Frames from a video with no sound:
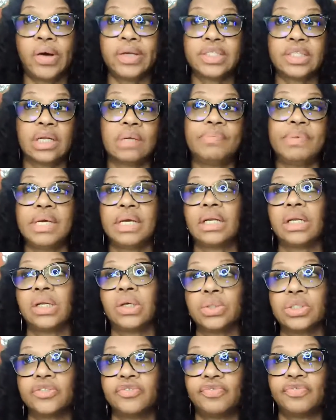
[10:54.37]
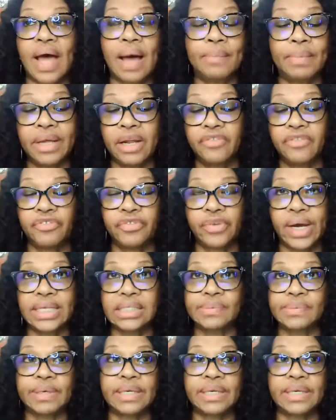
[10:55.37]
or it's going to be close family and friends?